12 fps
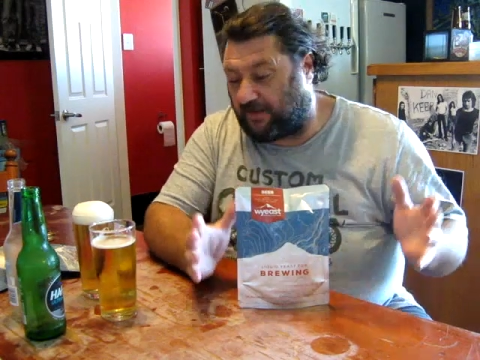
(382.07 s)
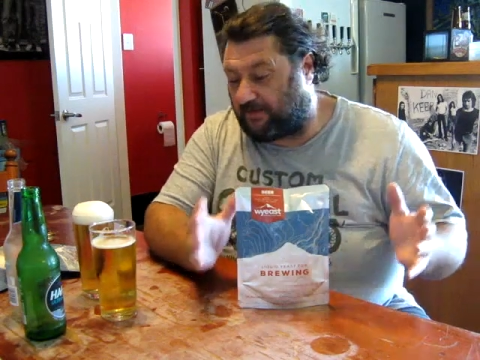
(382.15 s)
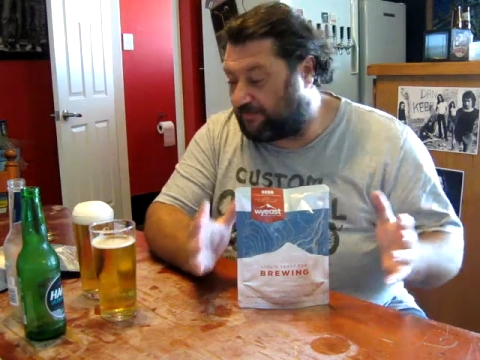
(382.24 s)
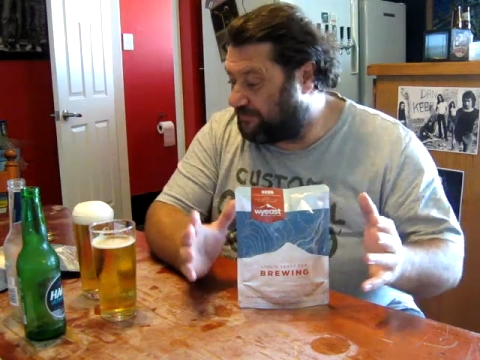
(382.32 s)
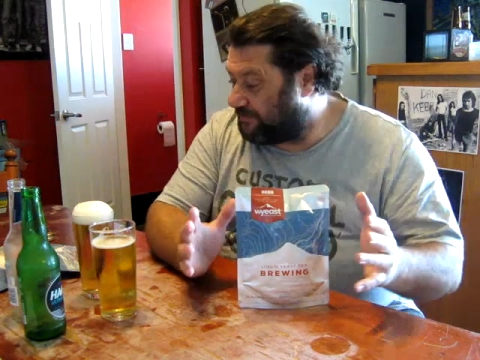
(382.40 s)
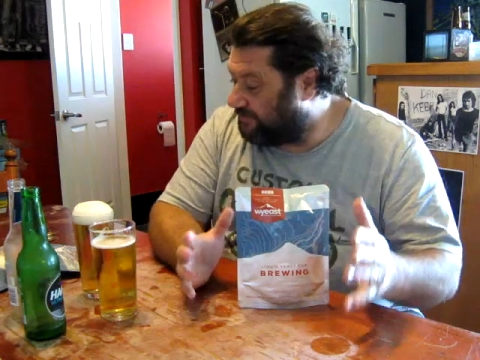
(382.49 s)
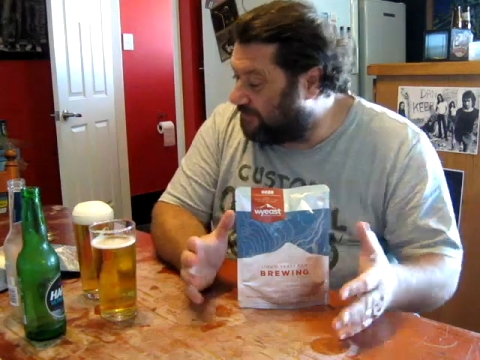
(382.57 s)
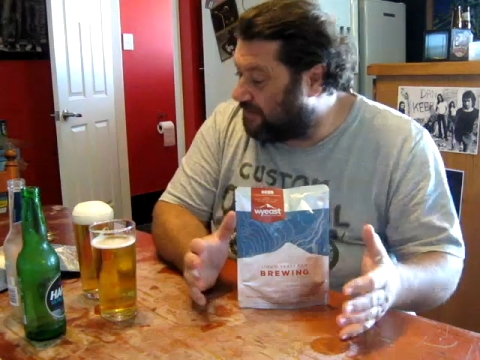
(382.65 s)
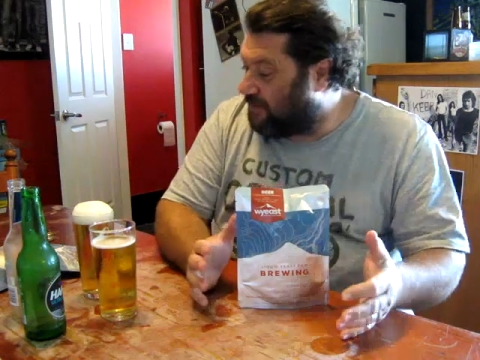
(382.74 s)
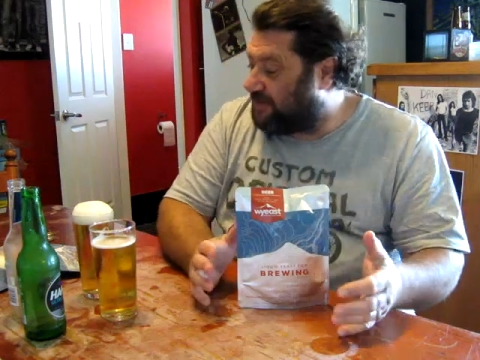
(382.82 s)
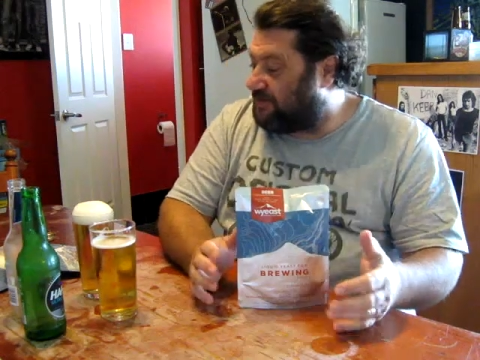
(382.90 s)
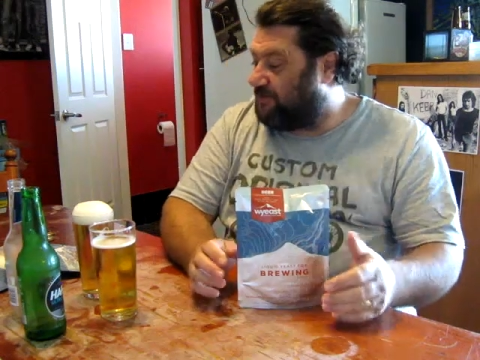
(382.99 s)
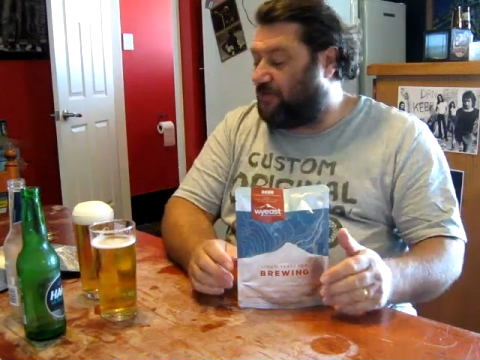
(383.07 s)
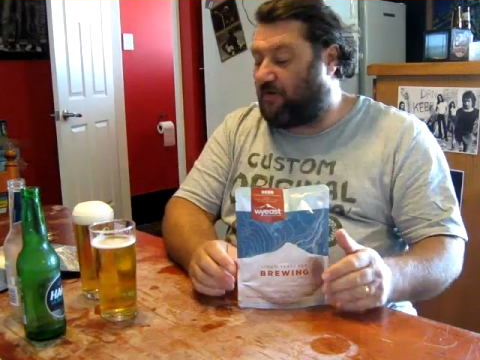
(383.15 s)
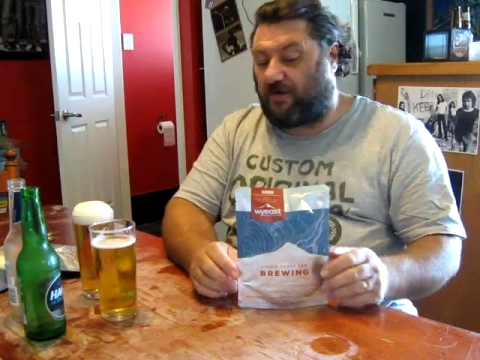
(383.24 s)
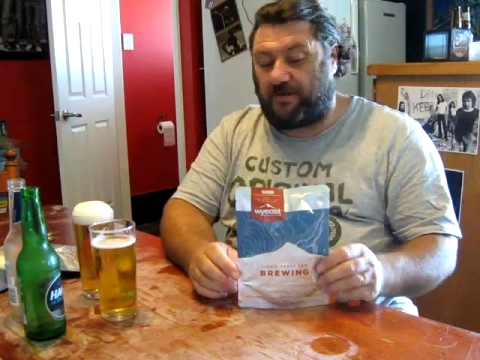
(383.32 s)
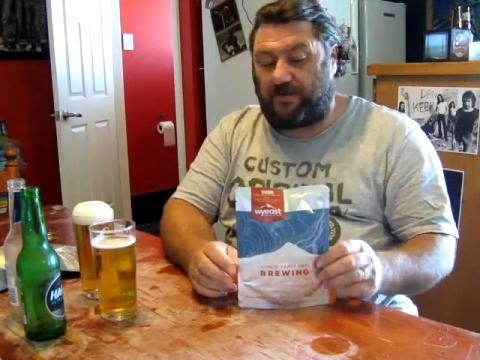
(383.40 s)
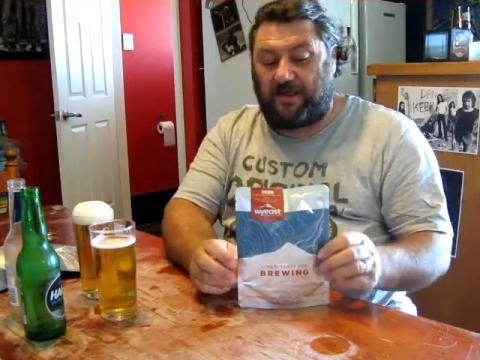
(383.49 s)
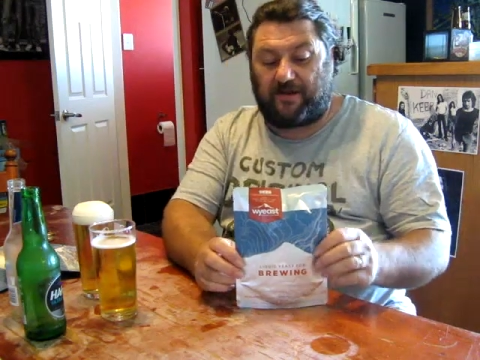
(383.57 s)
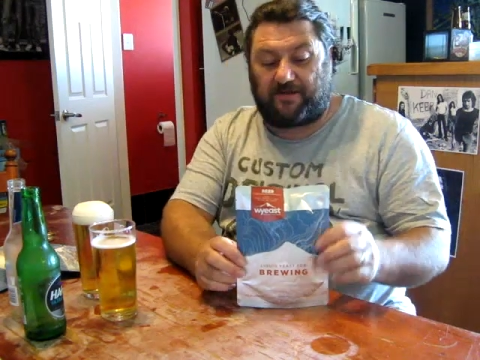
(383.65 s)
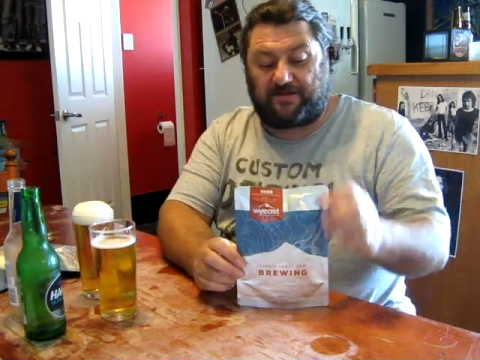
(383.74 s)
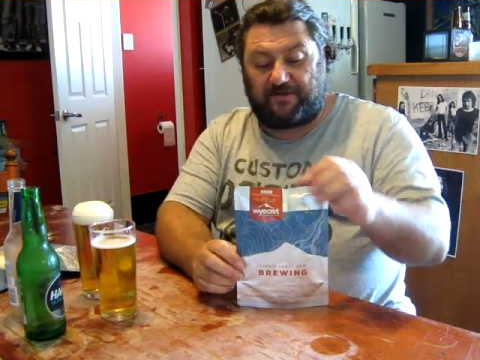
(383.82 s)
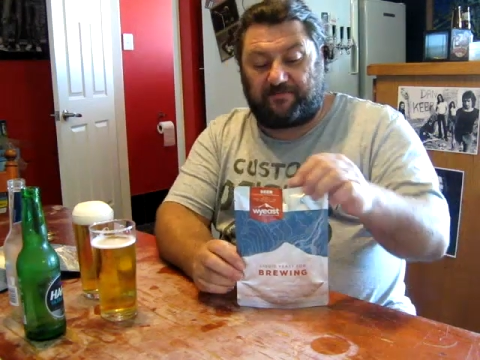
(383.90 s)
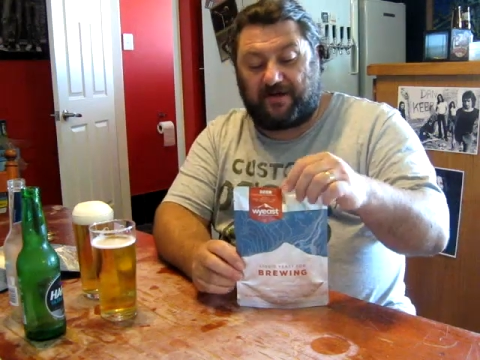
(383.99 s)
and I like to buy out
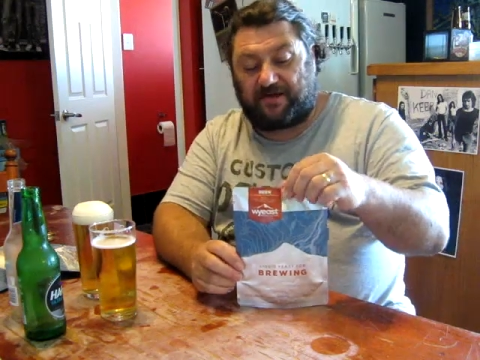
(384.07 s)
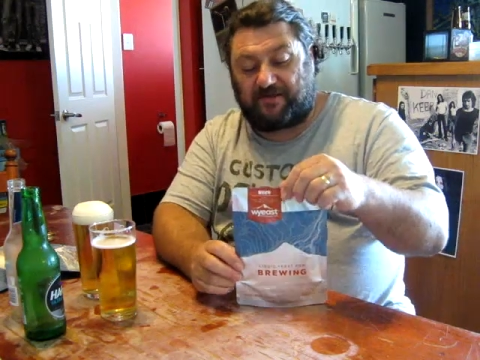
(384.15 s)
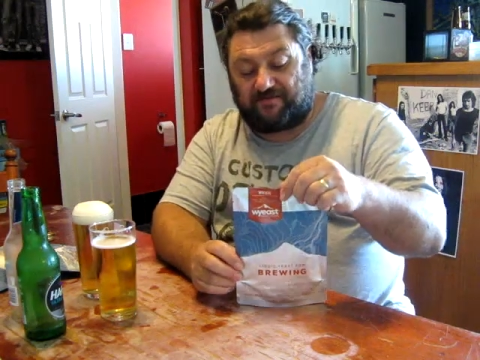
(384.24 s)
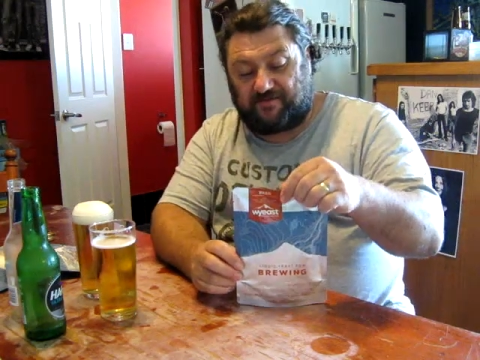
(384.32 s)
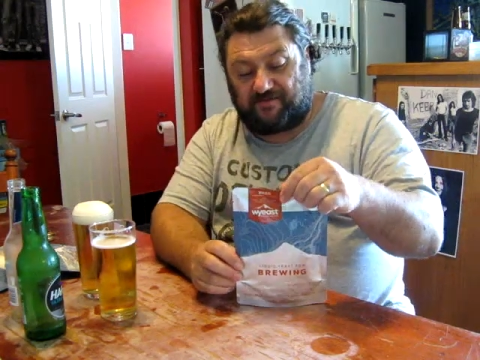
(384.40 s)
of date packets